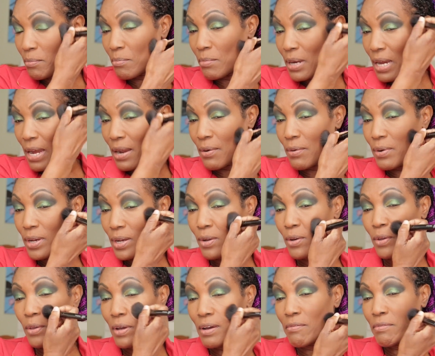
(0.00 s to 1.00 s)
married
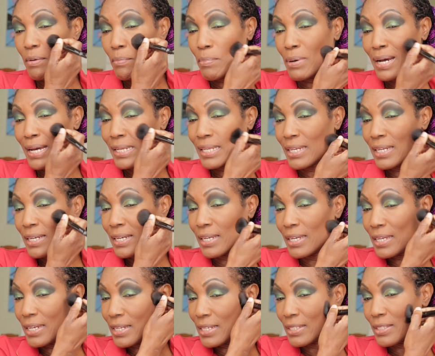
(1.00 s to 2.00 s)
or you have a partner,
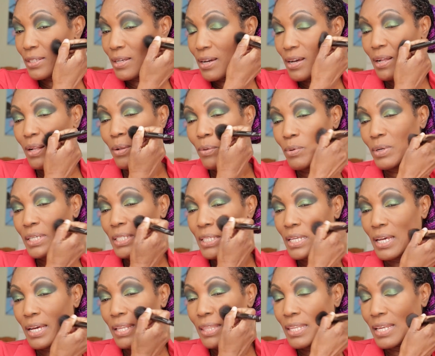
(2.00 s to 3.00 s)
it is always
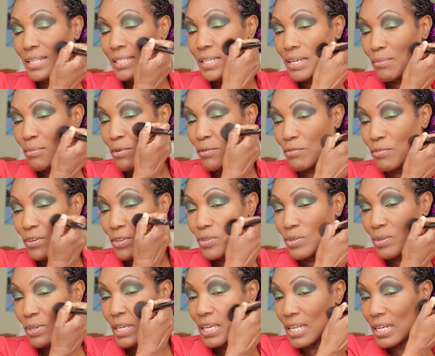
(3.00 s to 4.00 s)
hard that time of year
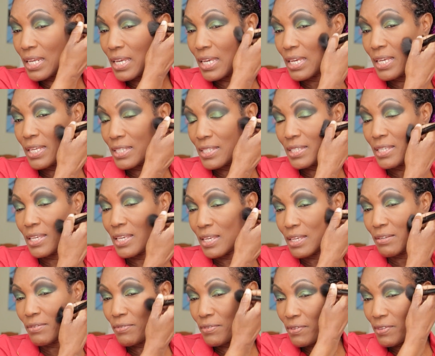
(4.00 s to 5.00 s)
to get kids
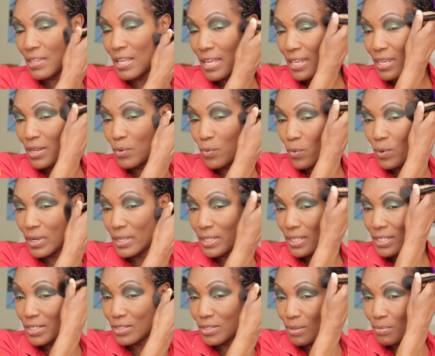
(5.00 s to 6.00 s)
gifts that they want,
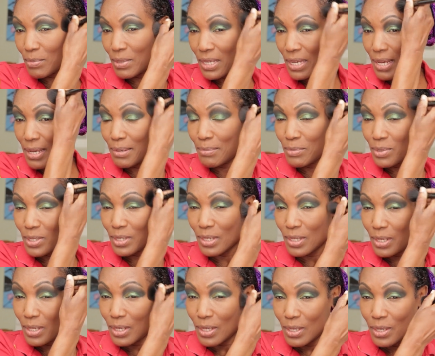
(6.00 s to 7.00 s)
and sometimes
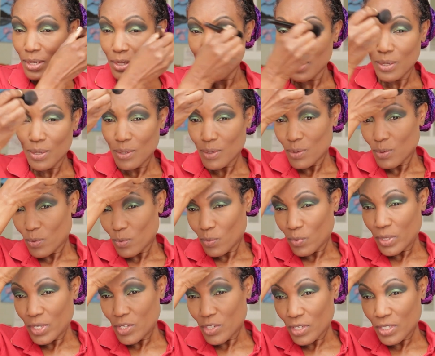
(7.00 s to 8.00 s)

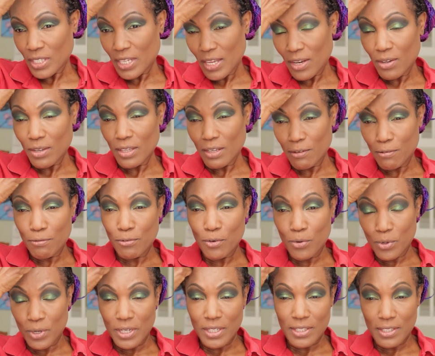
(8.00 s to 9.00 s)
we just cannot
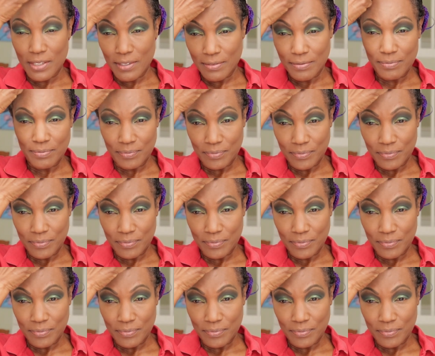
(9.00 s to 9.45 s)
afford it.